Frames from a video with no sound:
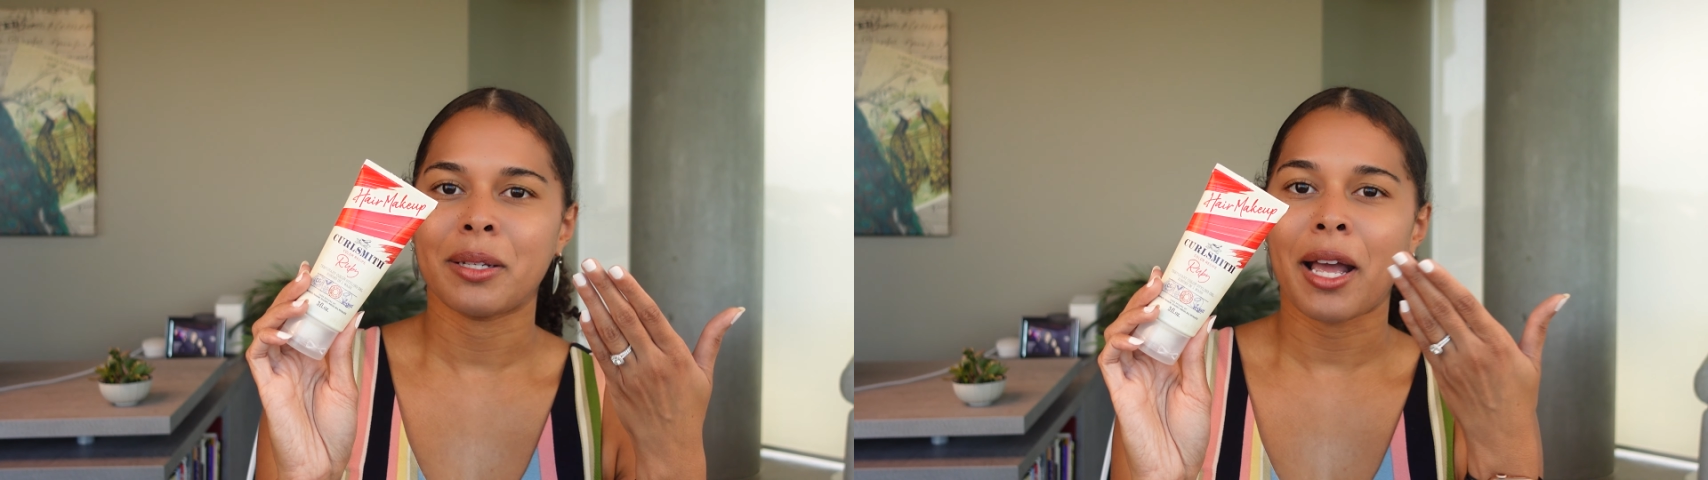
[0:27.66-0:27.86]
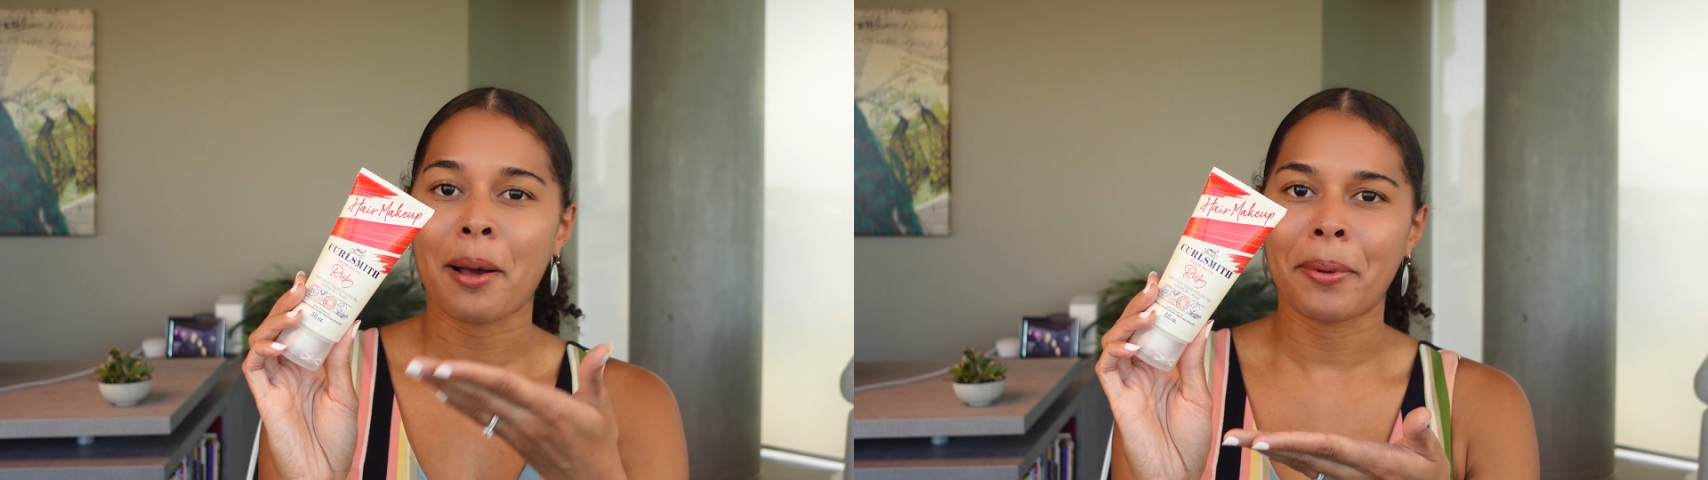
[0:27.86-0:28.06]

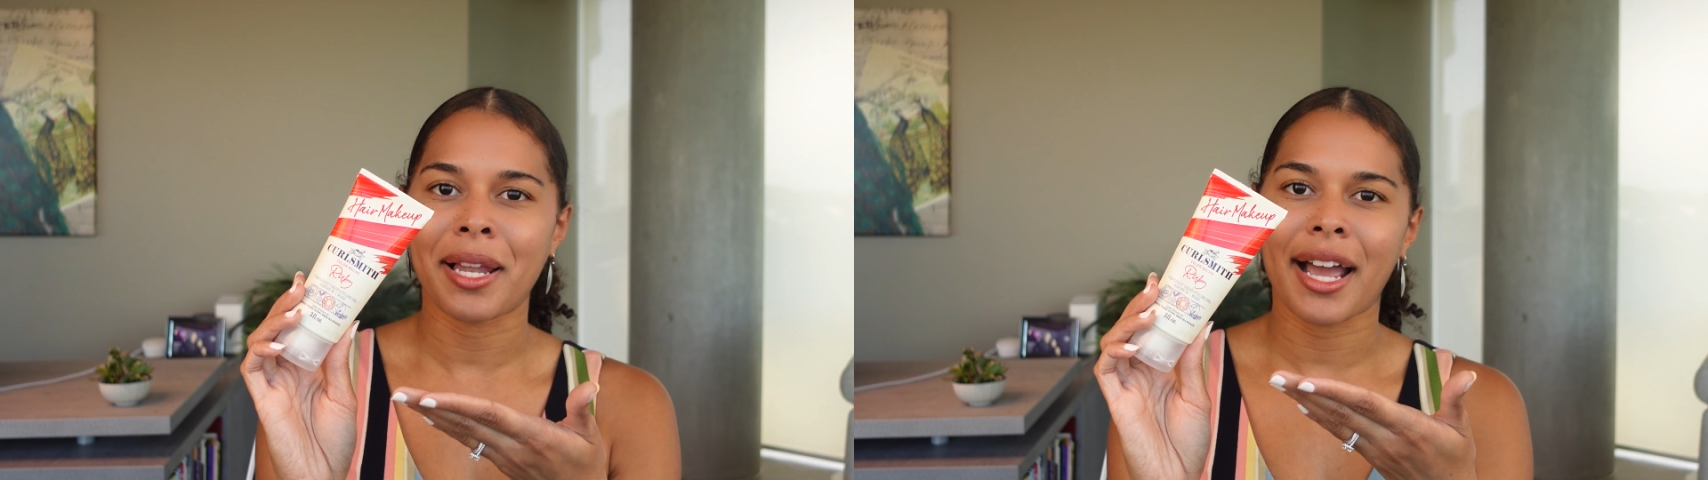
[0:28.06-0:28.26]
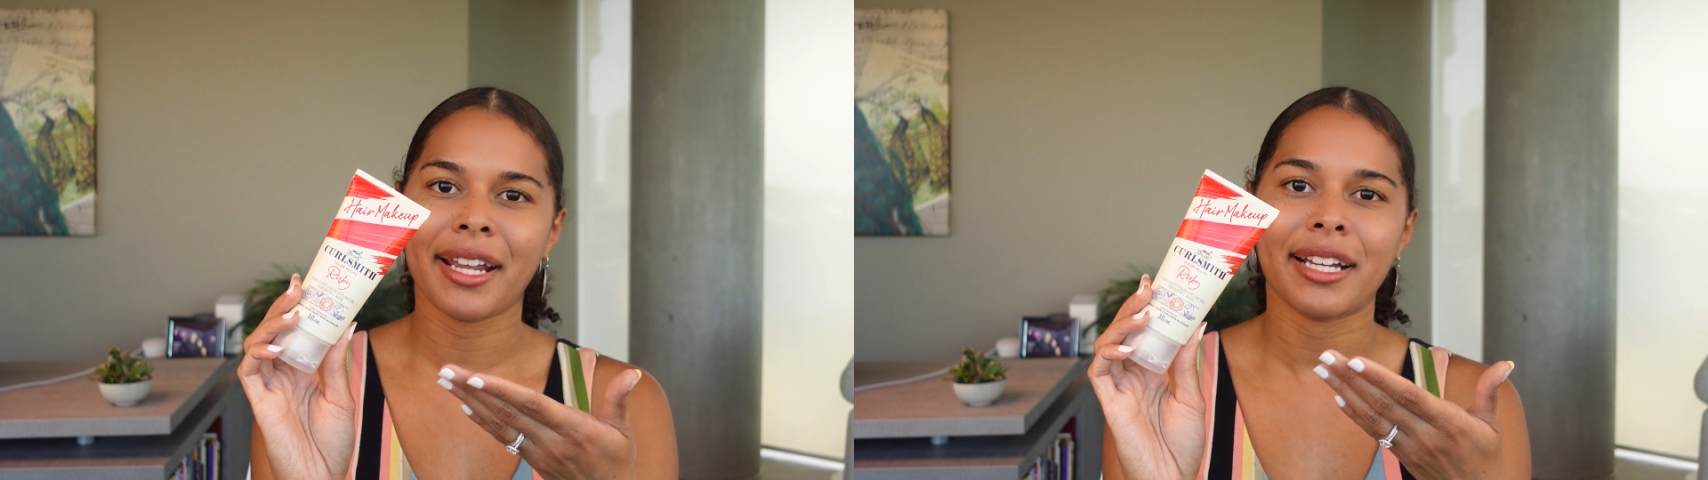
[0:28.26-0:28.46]

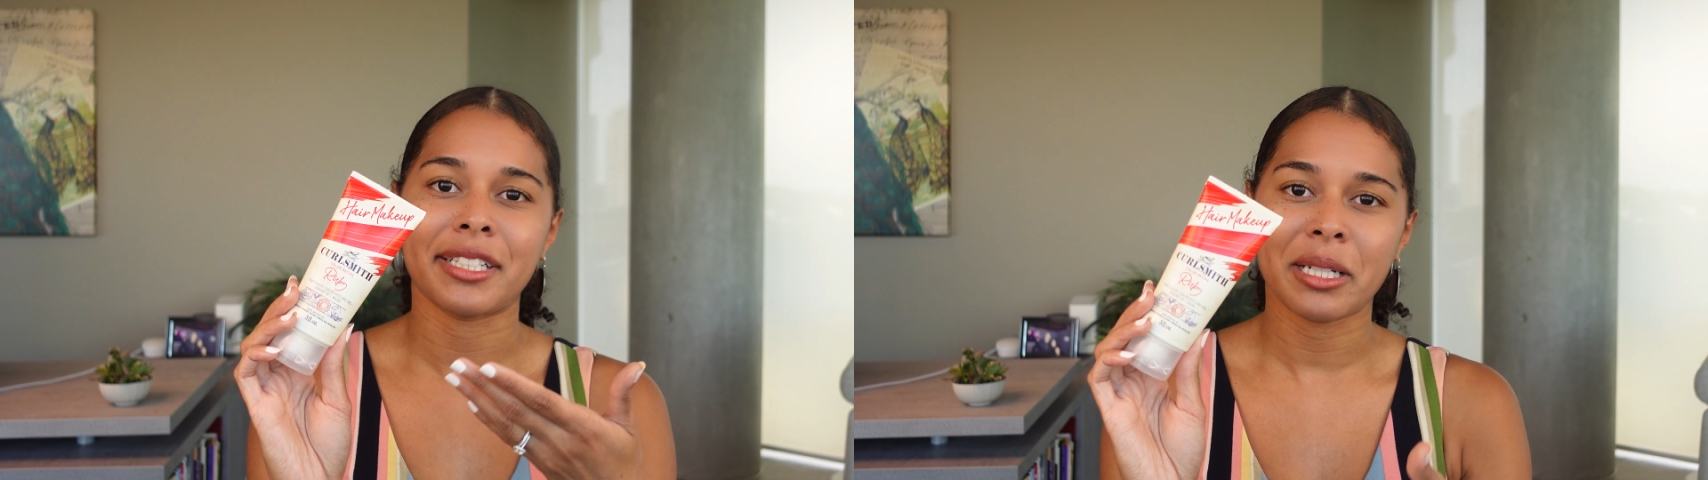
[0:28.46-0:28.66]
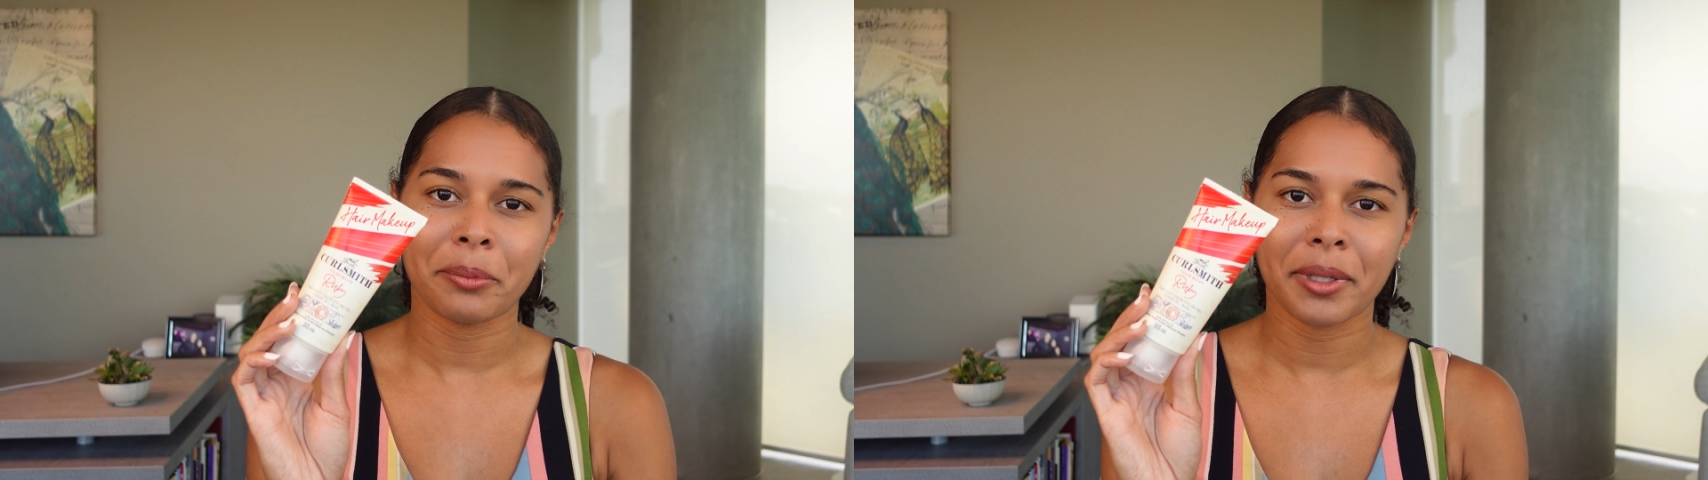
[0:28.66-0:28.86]
apply a
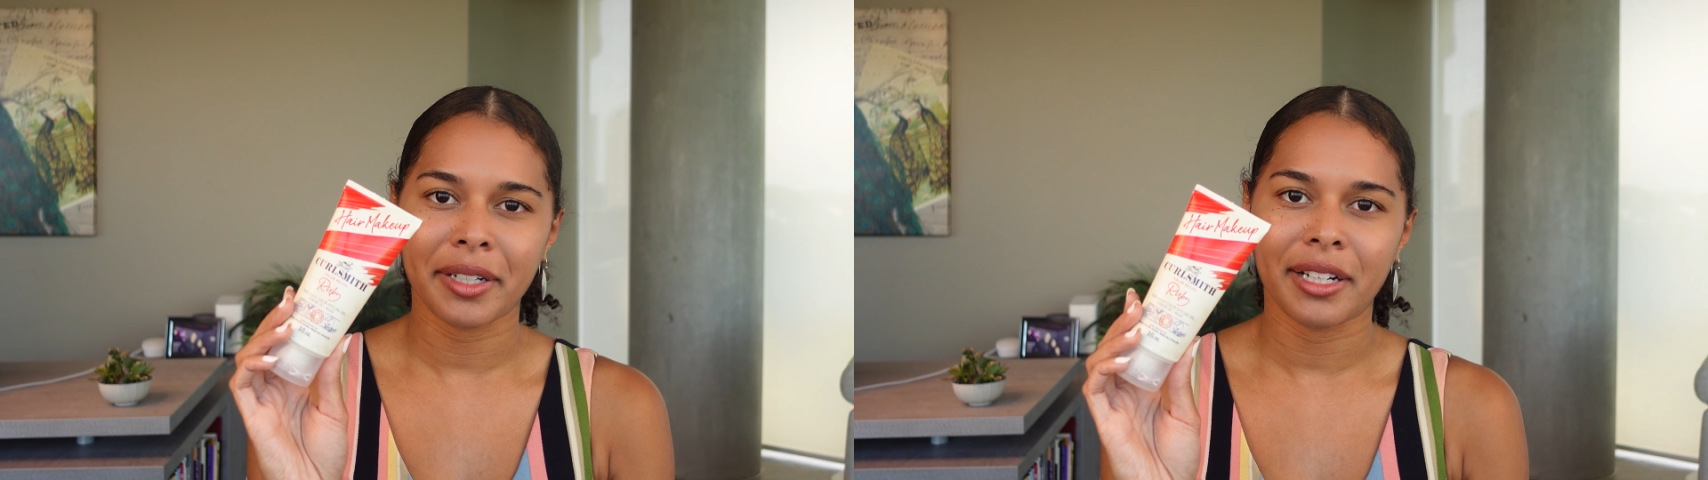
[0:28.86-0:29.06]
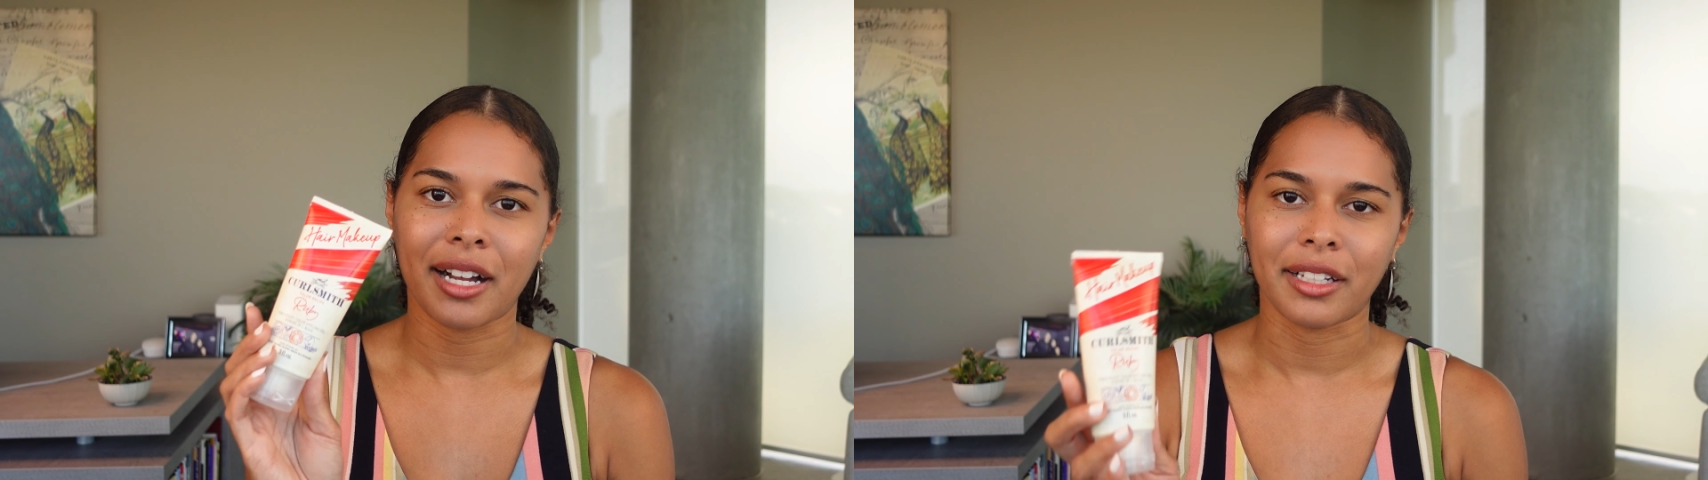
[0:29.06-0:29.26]
temporary
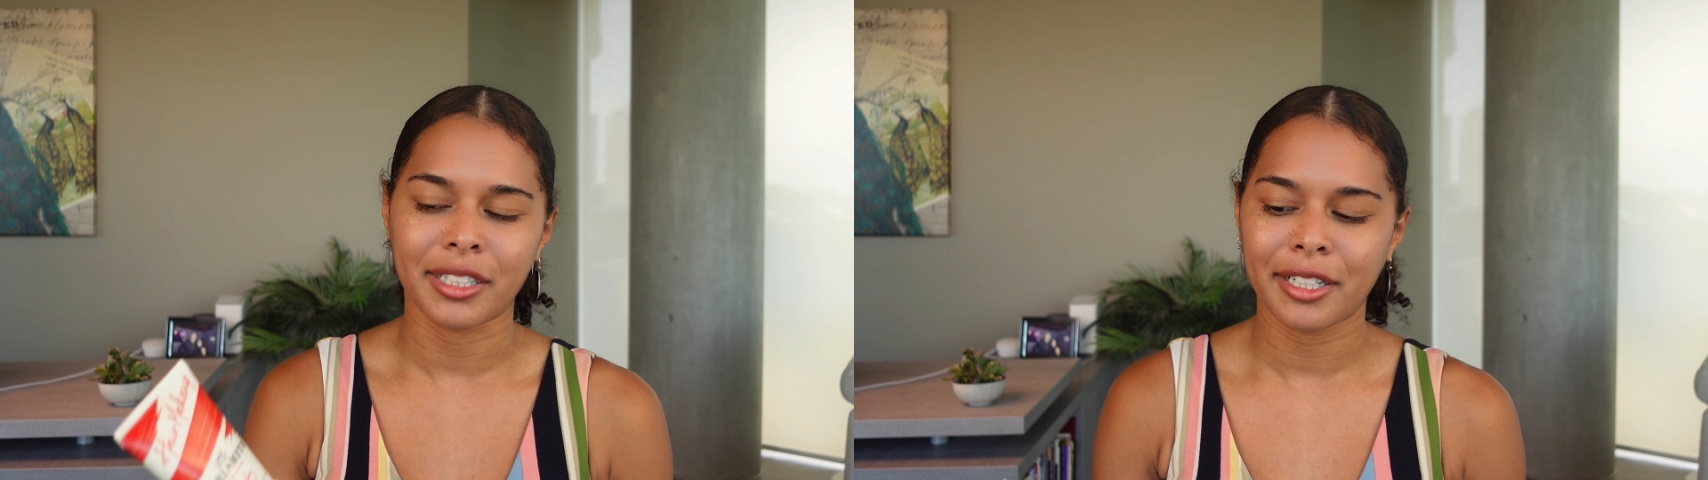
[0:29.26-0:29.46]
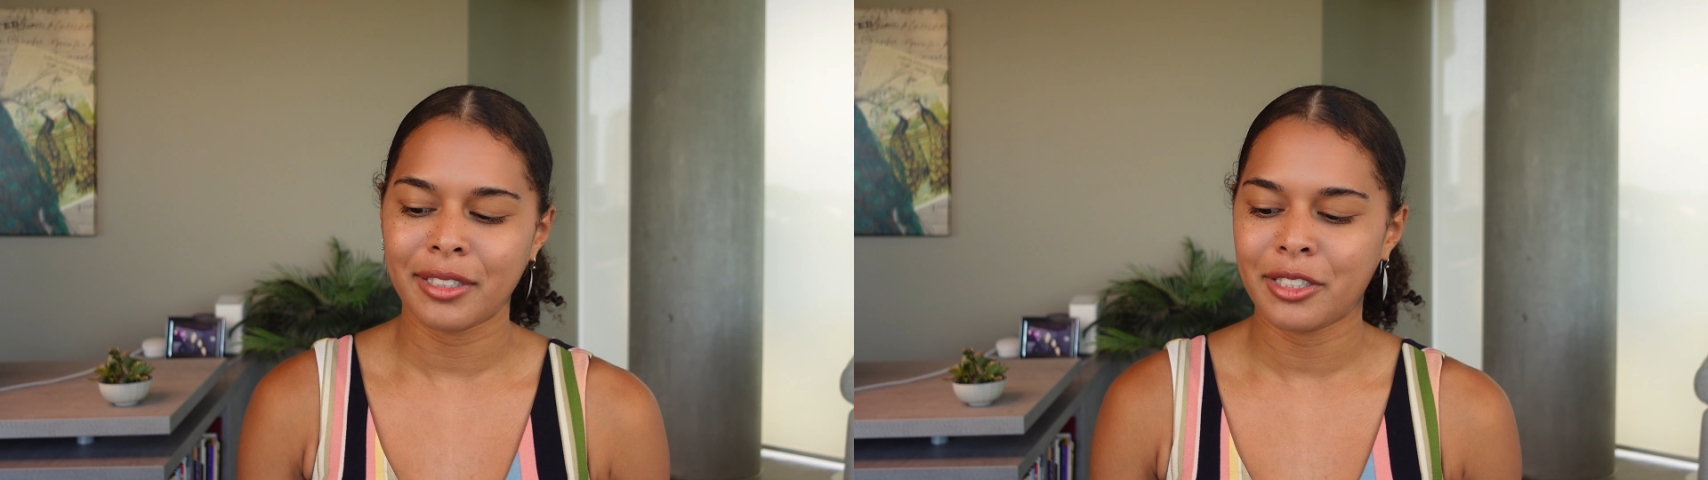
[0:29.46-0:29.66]

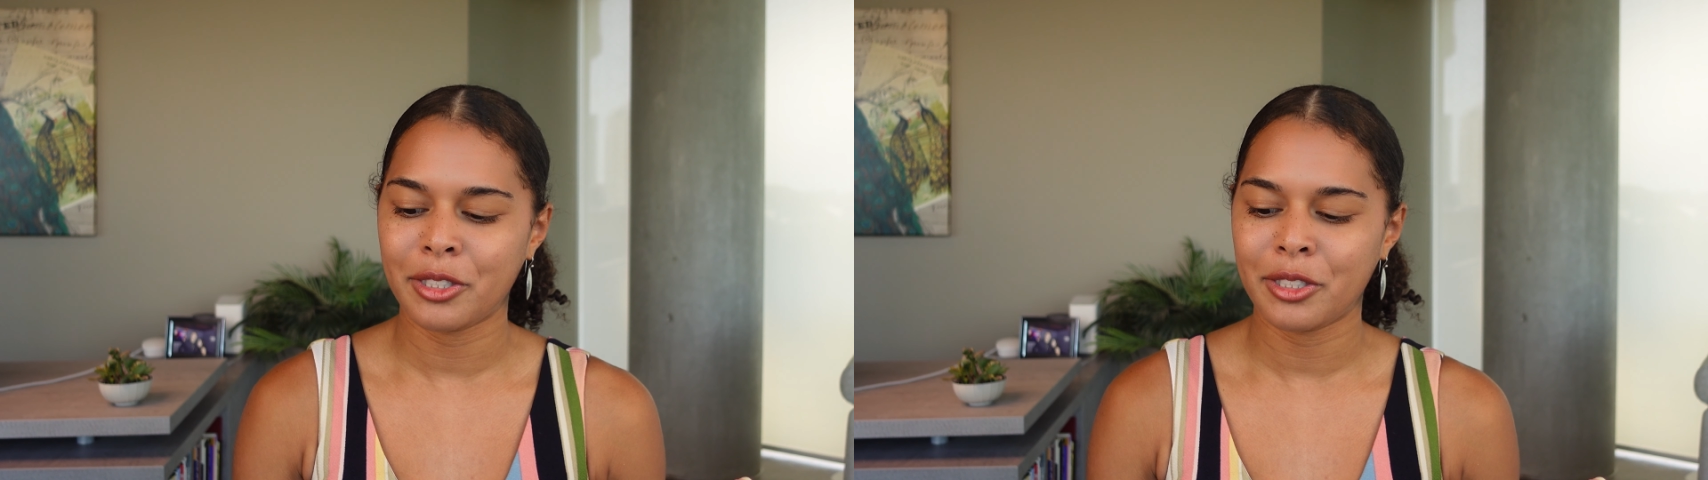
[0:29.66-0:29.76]
color